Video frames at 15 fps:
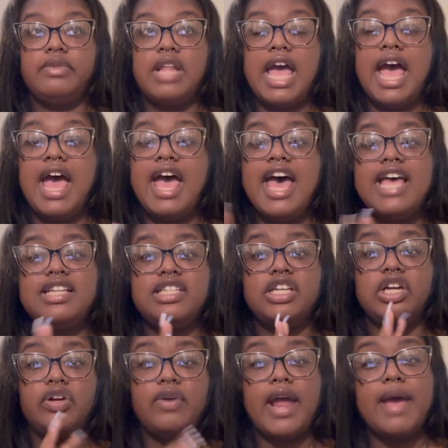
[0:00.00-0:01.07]
I had to
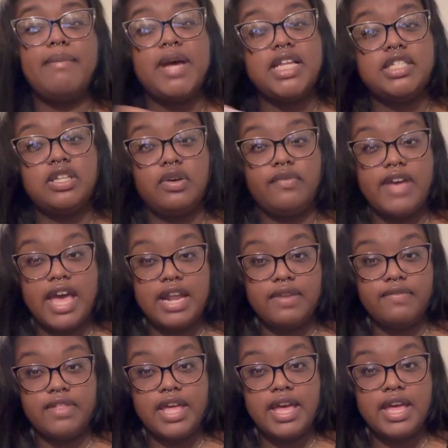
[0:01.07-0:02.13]
grab myself out of
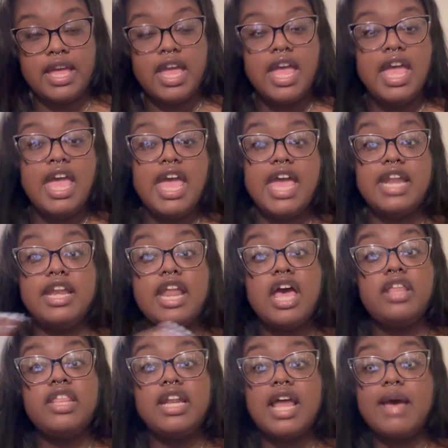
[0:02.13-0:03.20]
that. And now
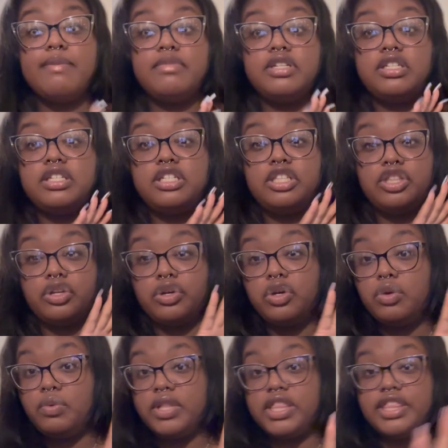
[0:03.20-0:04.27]
that I'm through
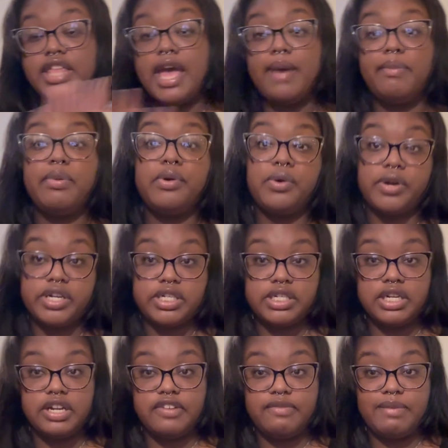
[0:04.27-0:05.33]
with that
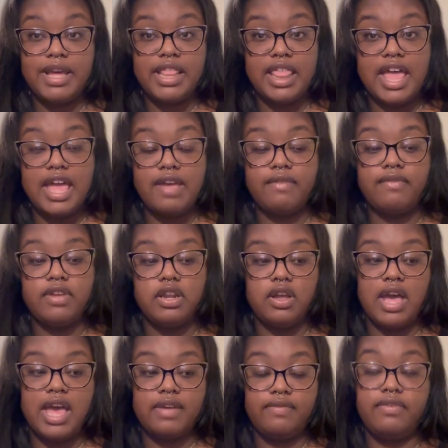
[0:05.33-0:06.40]
portion of my life, you know,
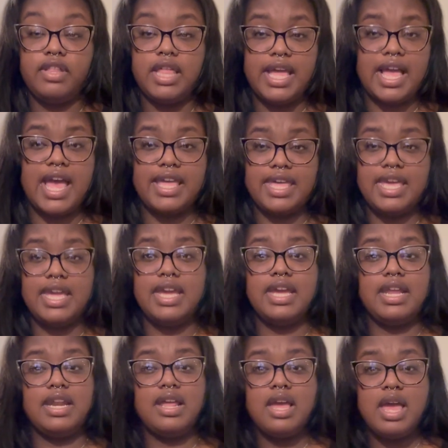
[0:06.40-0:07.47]
I feel like I
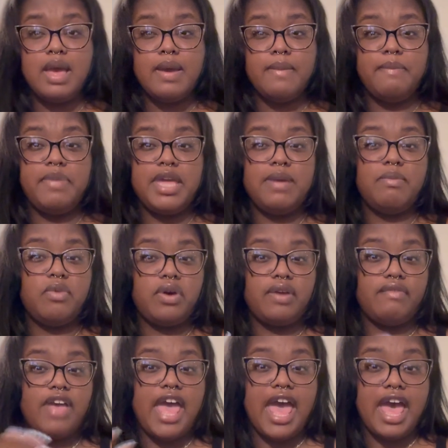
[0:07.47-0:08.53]
can be more of
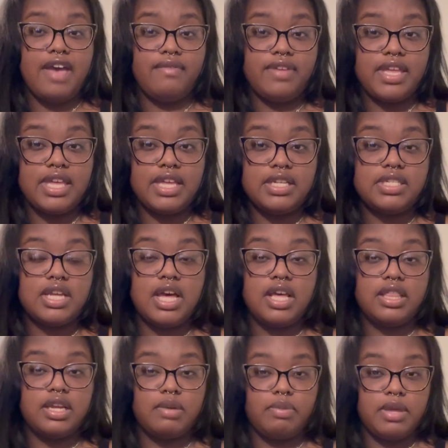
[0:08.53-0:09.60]
an advocate to
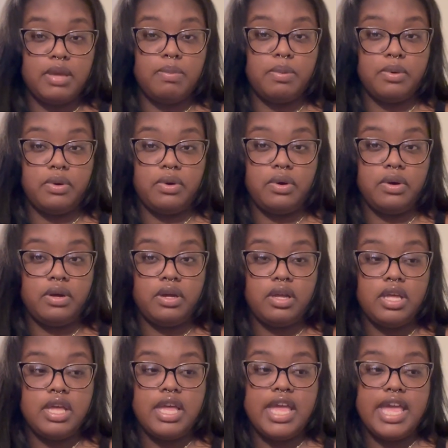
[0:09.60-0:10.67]
other people
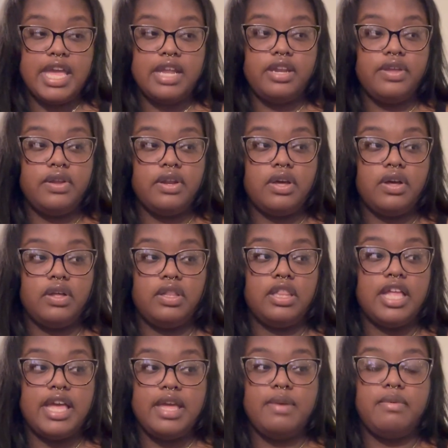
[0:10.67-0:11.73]
and, you know,
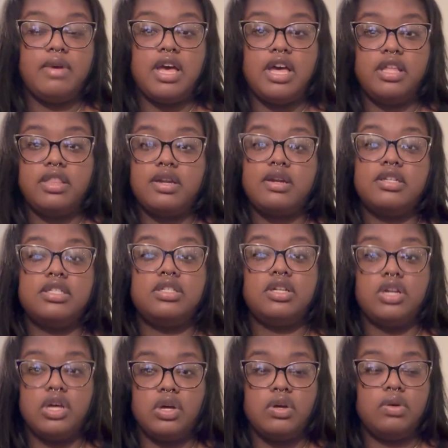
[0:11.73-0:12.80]
let others
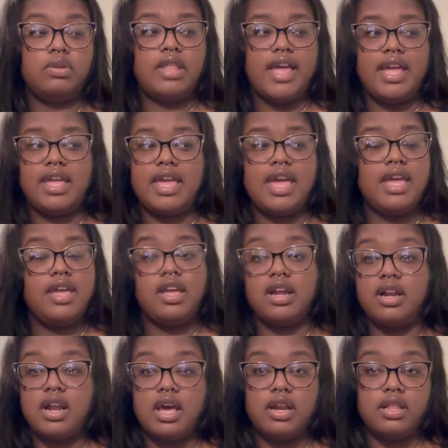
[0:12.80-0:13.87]
know, like, hey, you're
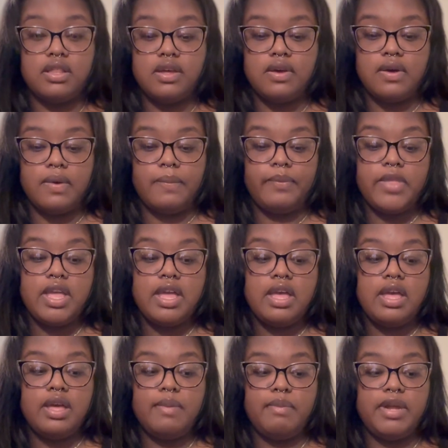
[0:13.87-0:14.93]
not alone.
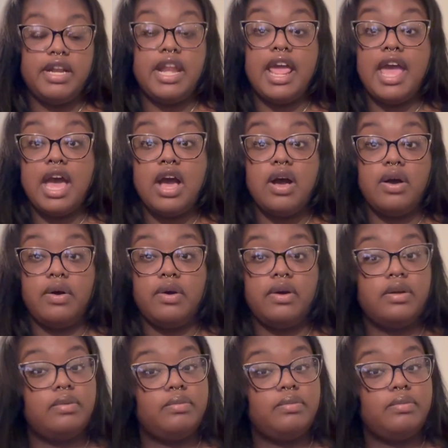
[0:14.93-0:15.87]
But now